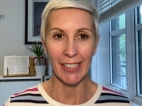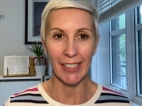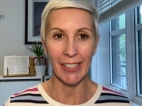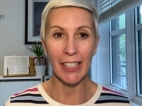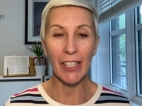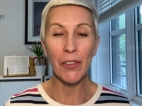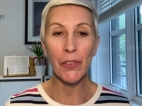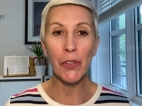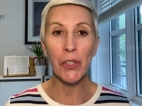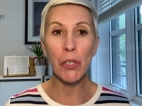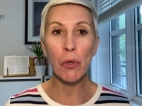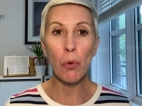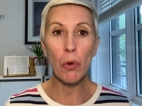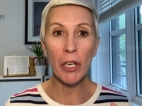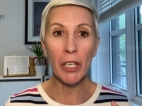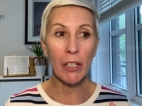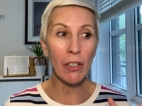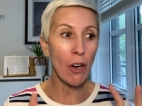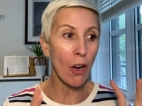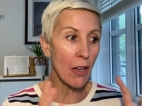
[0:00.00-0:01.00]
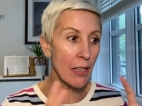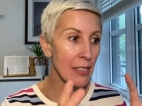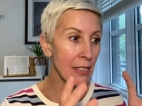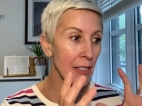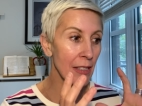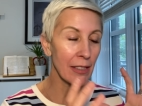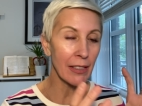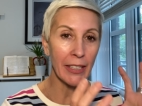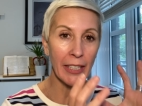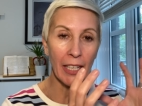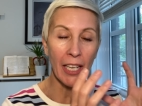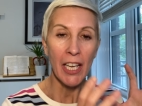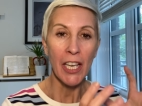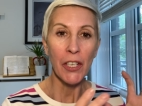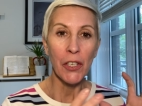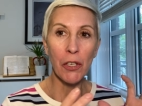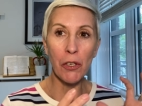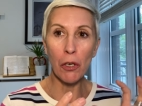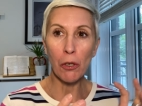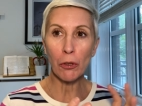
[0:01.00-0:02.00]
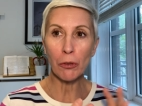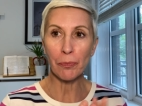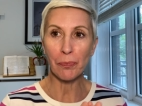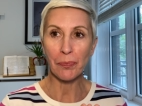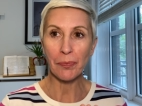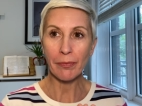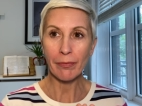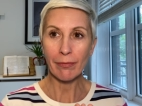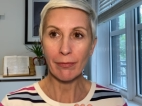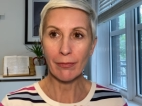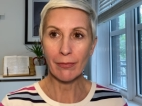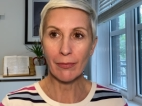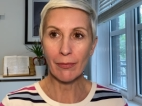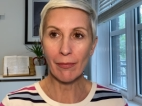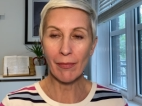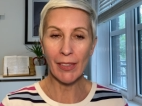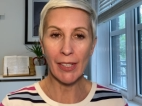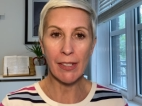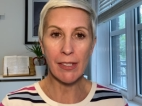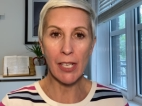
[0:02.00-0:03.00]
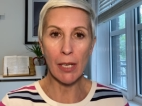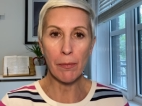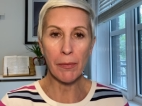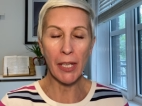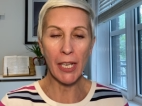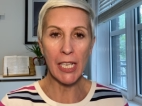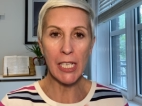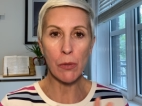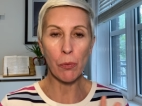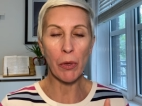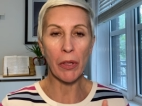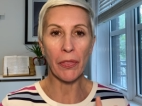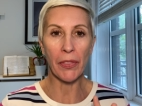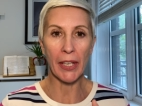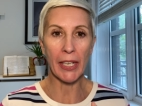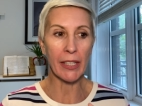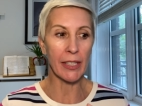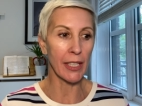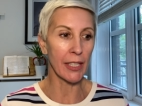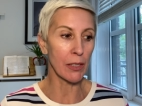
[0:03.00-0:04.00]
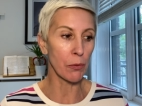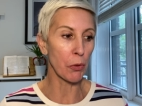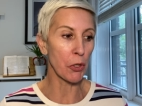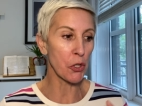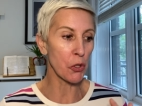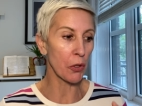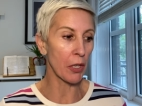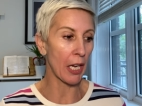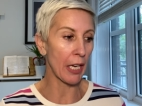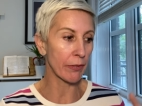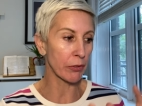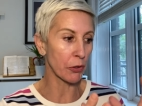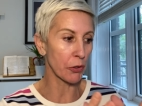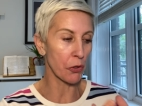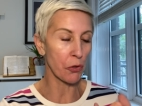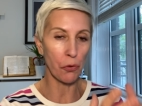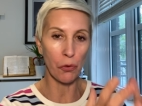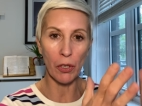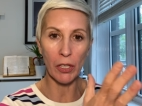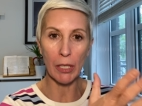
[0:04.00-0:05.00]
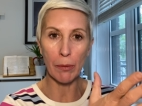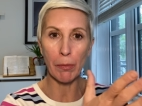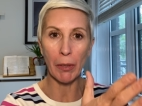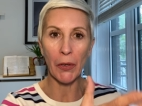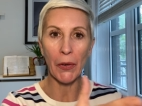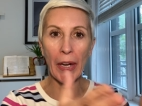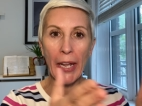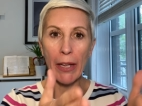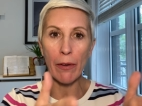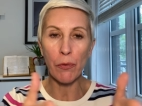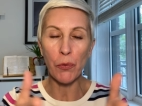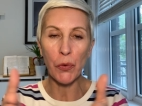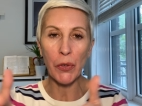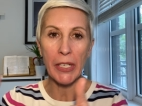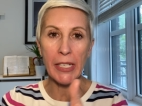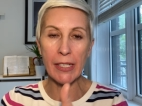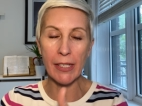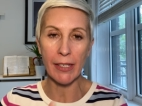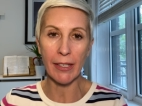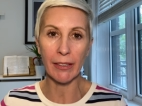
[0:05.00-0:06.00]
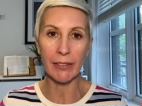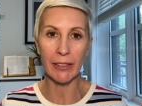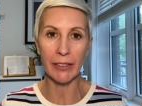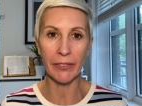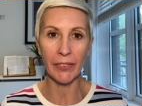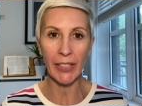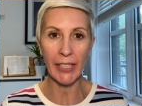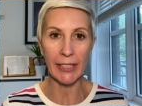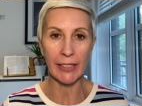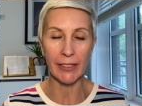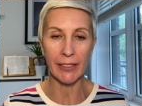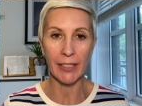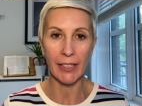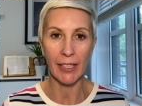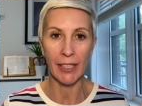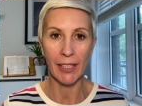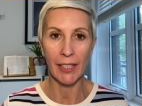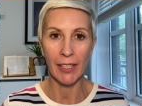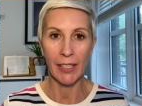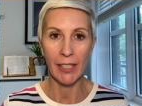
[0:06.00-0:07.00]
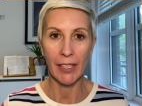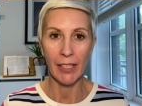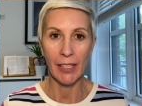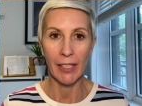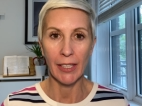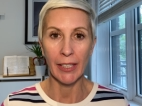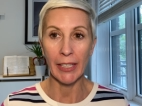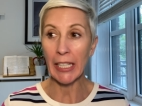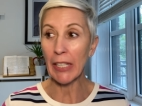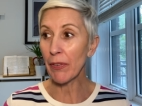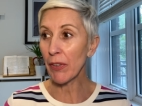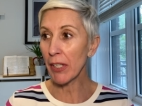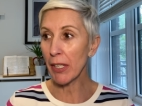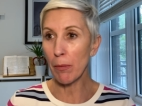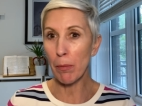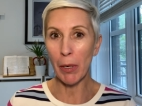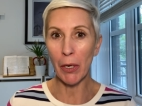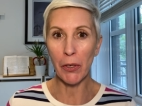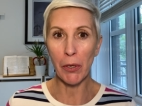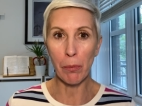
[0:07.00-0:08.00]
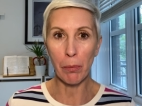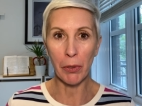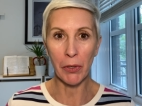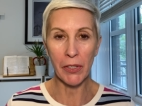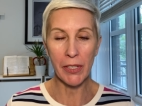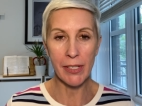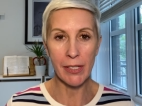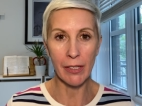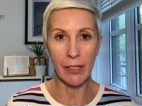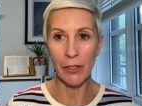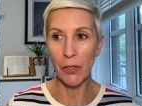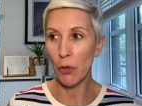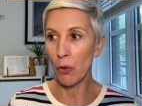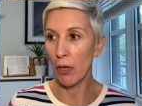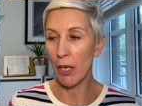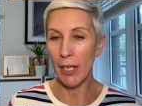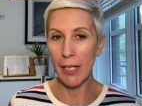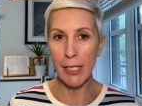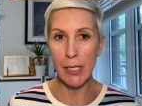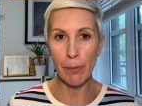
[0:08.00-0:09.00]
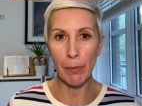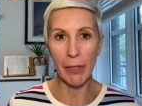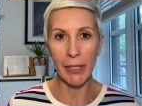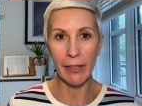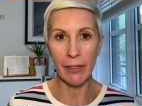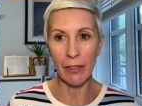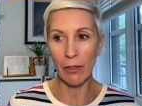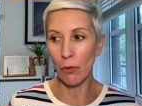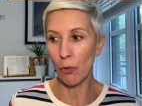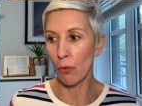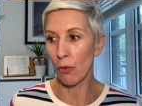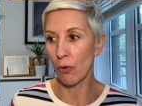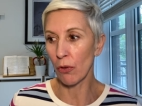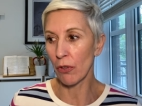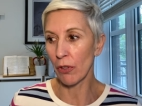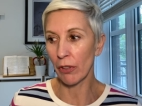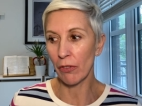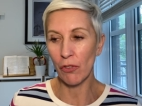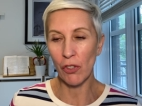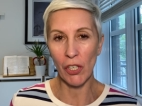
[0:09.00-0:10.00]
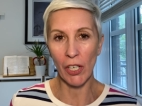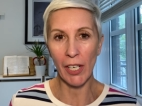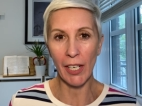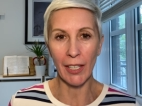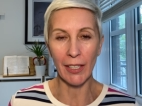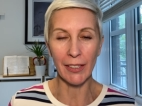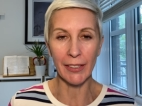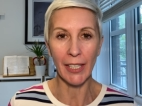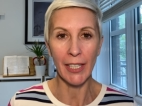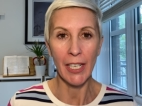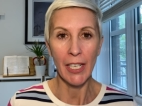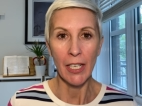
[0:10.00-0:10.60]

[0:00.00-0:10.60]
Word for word: If you are constantly, you know, sometimes we think that we should have control about every single event even about a person, your husband, your child.